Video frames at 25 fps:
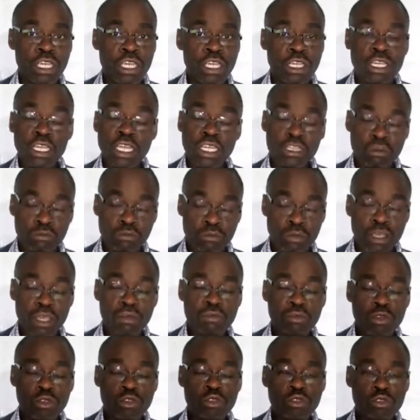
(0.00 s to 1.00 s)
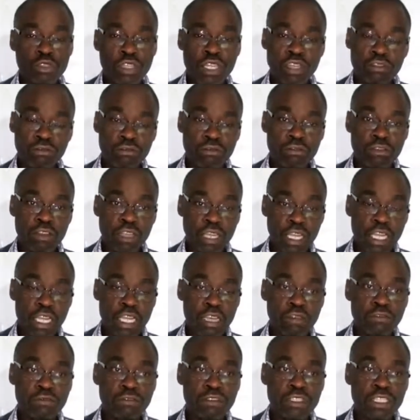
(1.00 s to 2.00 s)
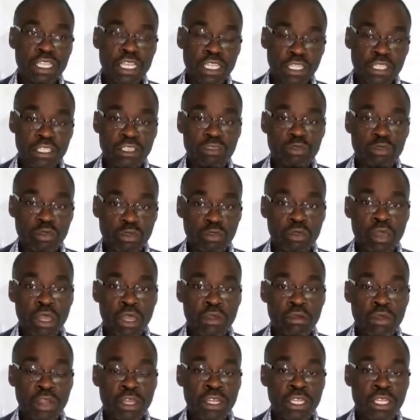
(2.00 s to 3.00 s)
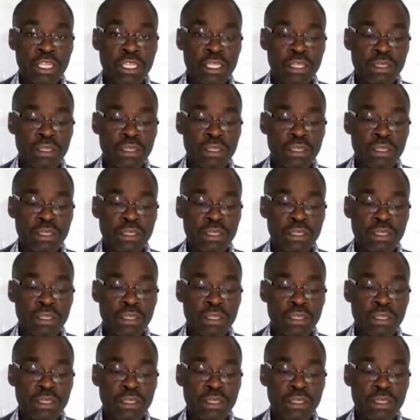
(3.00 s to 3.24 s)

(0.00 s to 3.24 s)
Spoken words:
that maybe you should have left until you are ready.